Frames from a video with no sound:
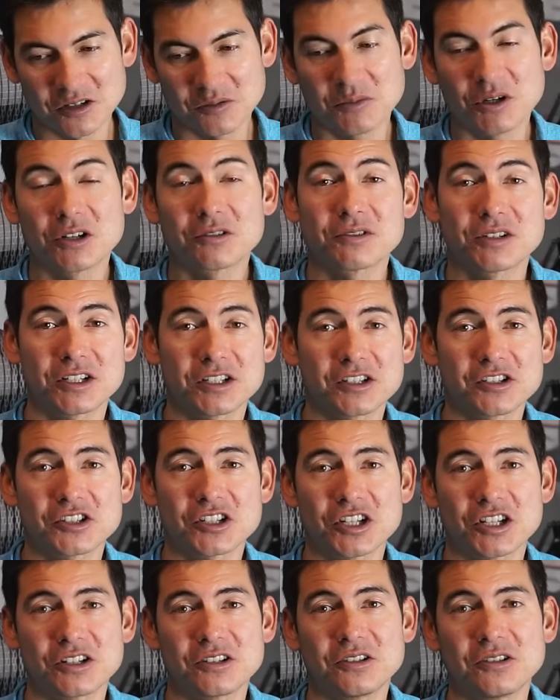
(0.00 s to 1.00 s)
our Mutt Running
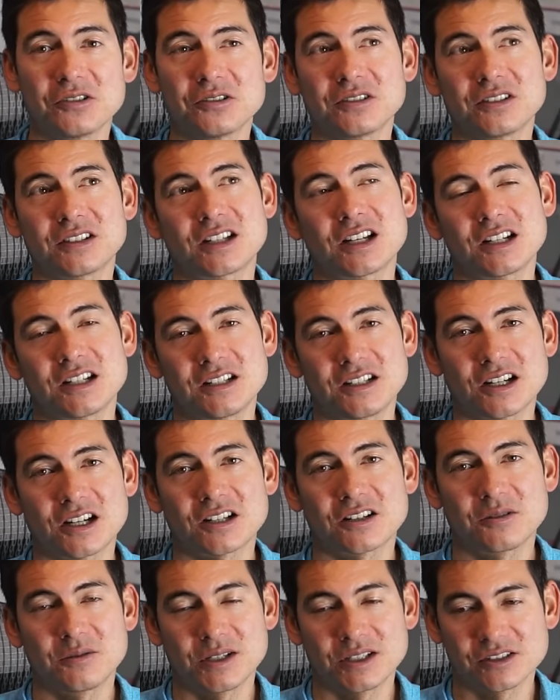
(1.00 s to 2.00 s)
channel. It kind of
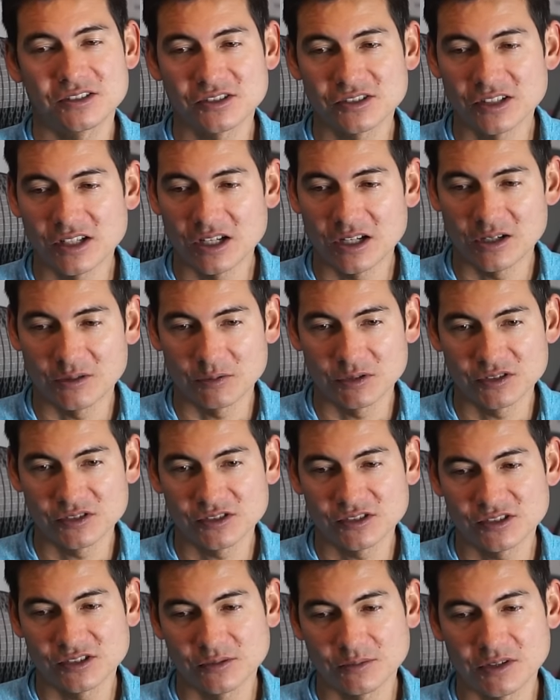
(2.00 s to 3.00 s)
documents what
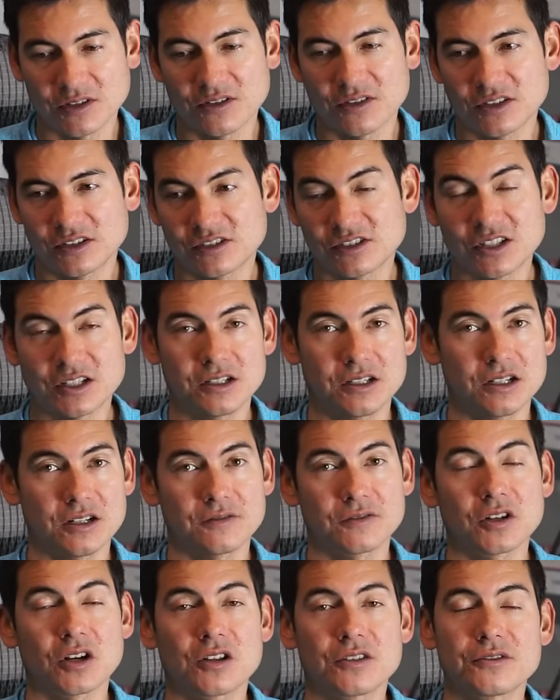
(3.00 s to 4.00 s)
some of the things Sandy and I
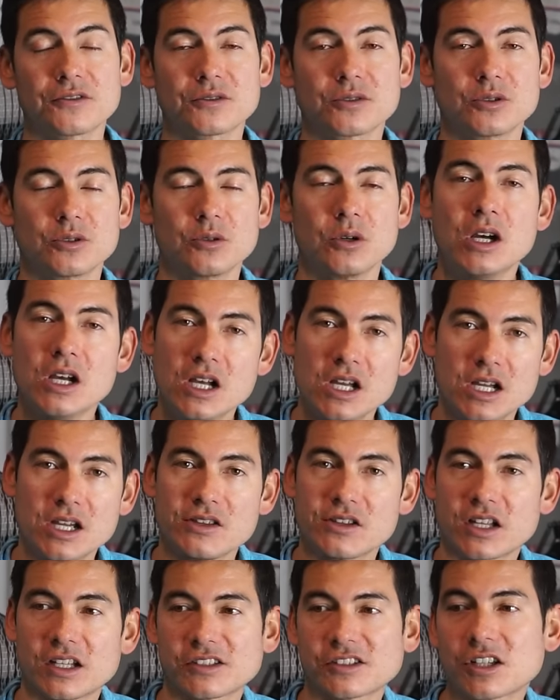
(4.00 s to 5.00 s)
have gone through in
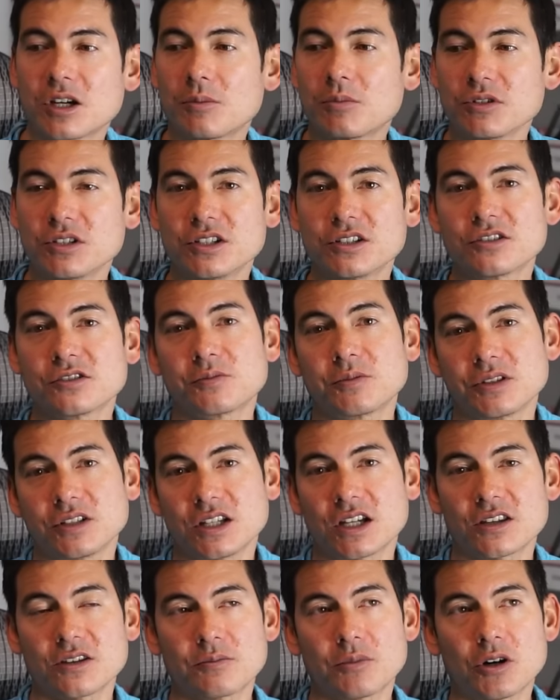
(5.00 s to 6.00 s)
the last couple years. But
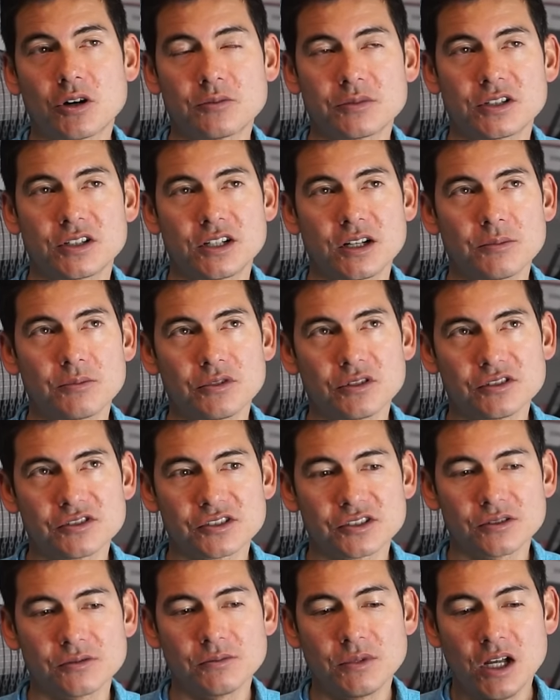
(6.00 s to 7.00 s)
yeah, the pulmonary
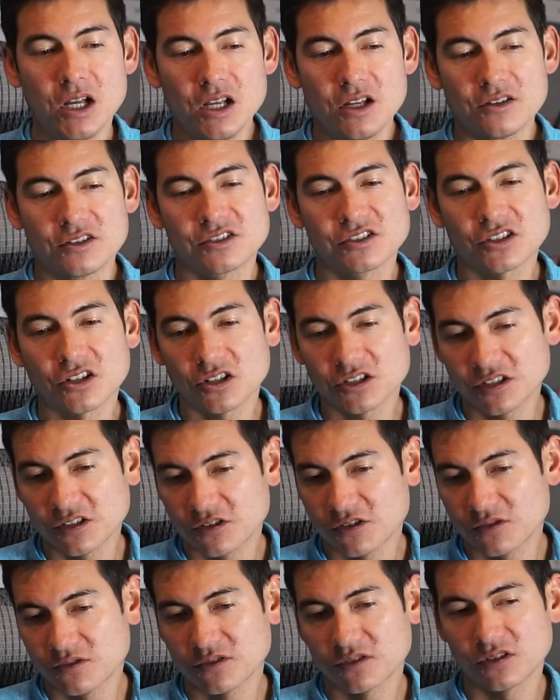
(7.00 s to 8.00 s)
embolism, the scar
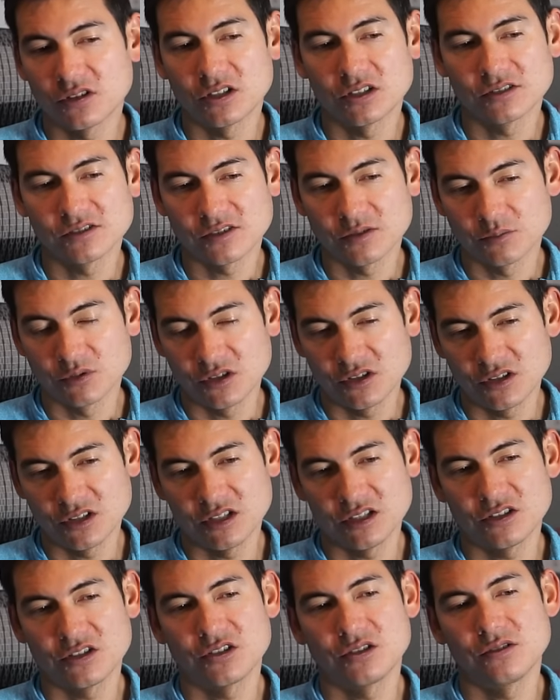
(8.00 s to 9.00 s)
tissue in the lungs, the
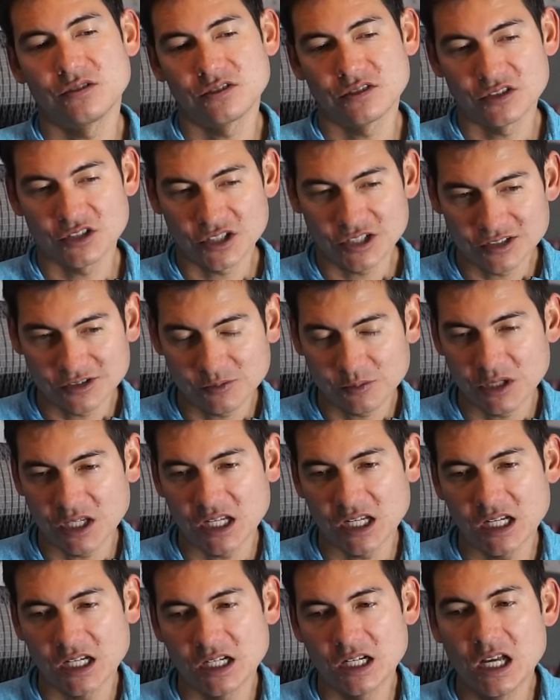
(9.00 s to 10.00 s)
breathing issues, the chest
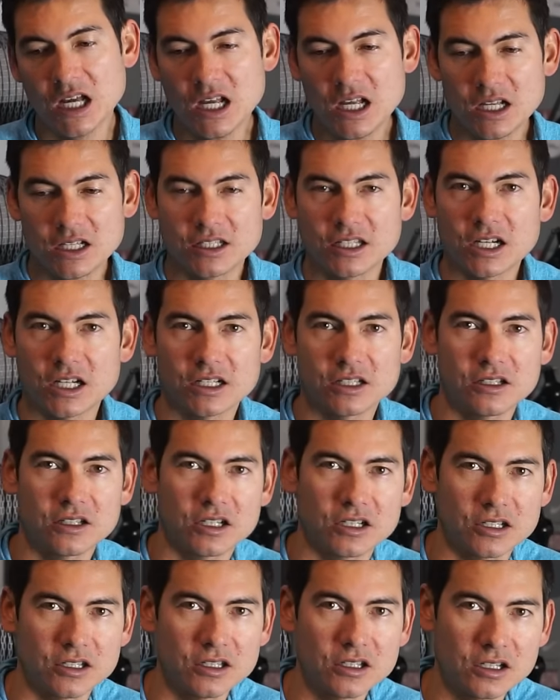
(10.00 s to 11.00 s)
pain, yada,
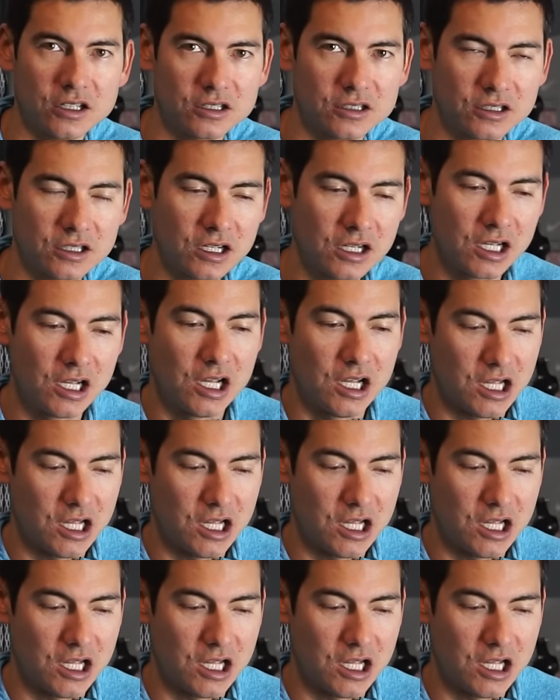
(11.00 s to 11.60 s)
yada, yada.